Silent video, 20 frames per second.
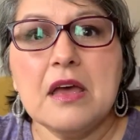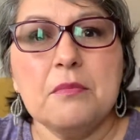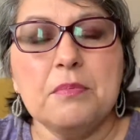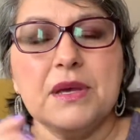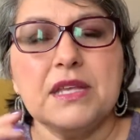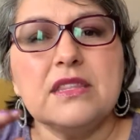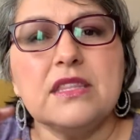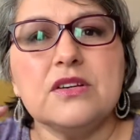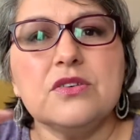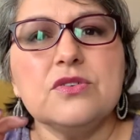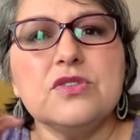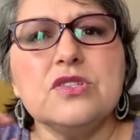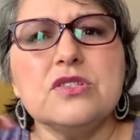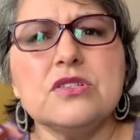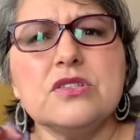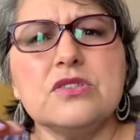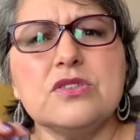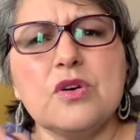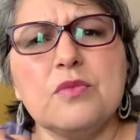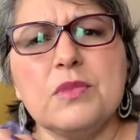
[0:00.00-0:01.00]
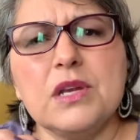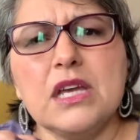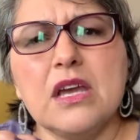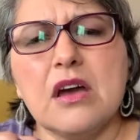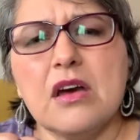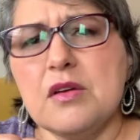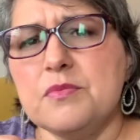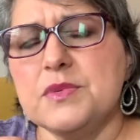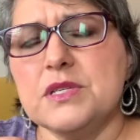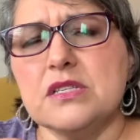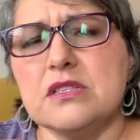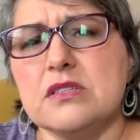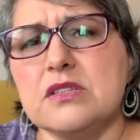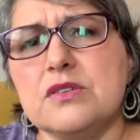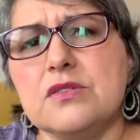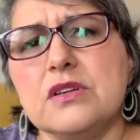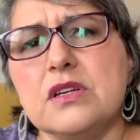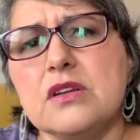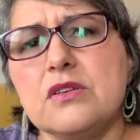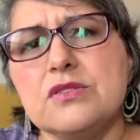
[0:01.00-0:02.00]
But there are just so many options.
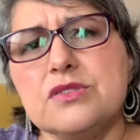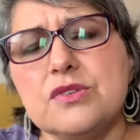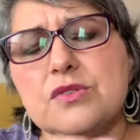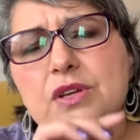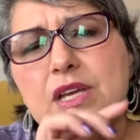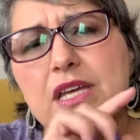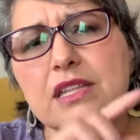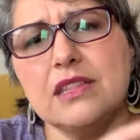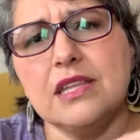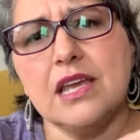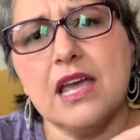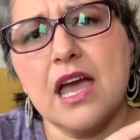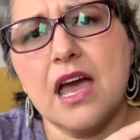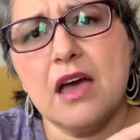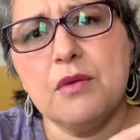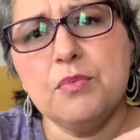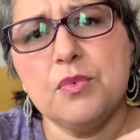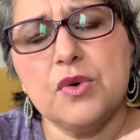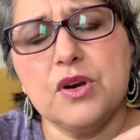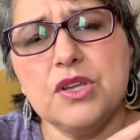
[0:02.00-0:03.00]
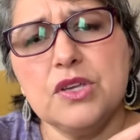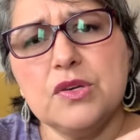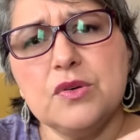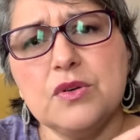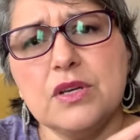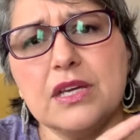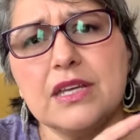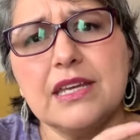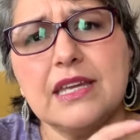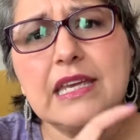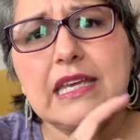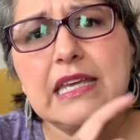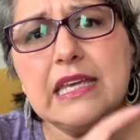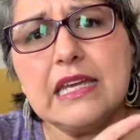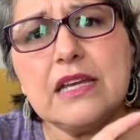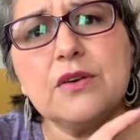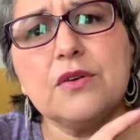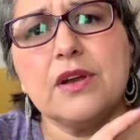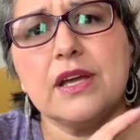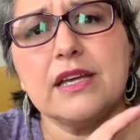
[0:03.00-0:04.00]
You can also get the app where you can
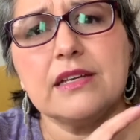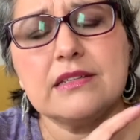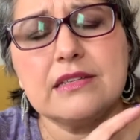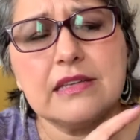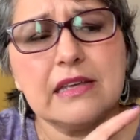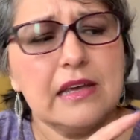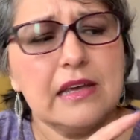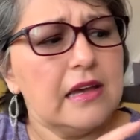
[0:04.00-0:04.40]
hear it,